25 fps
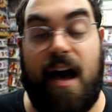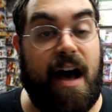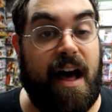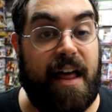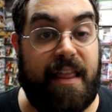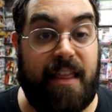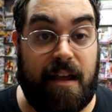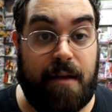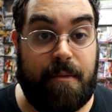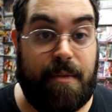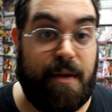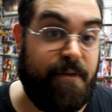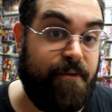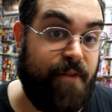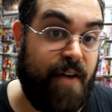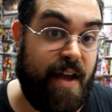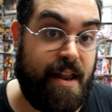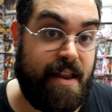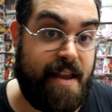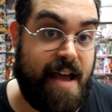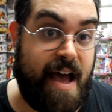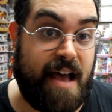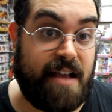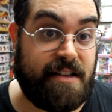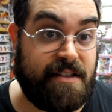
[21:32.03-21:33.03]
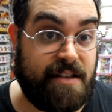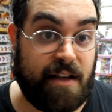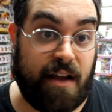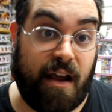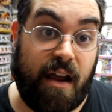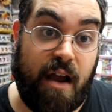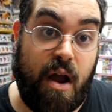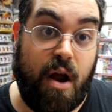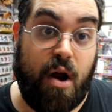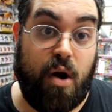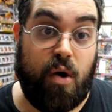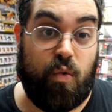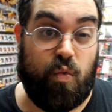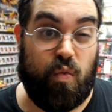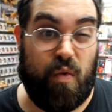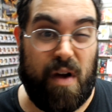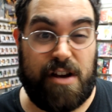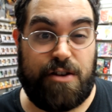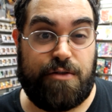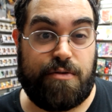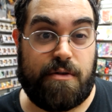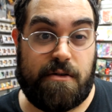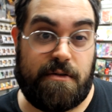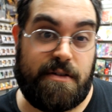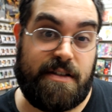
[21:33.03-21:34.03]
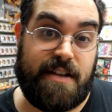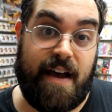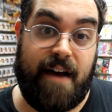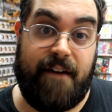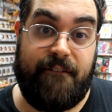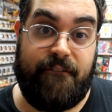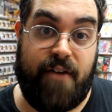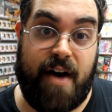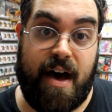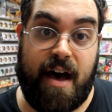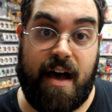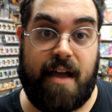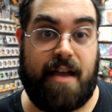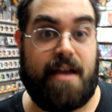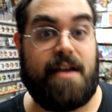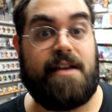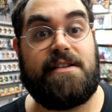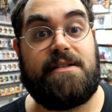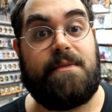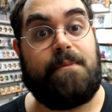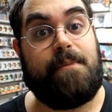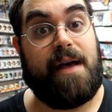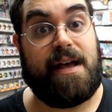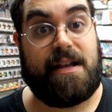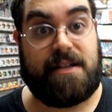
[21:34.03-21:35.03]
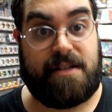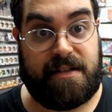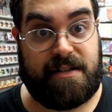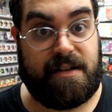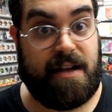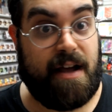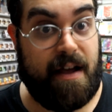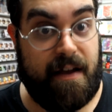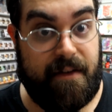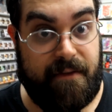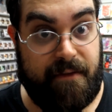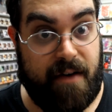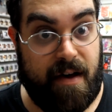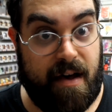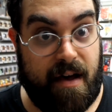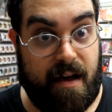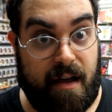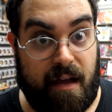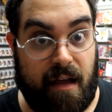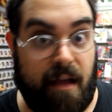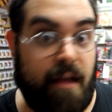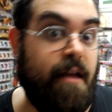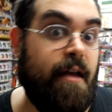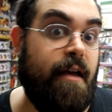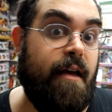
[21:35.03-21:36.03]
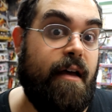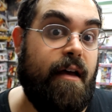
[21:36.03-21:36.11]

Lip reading: I think it'd be fantastic. Retro sci-fi is best sci-fi.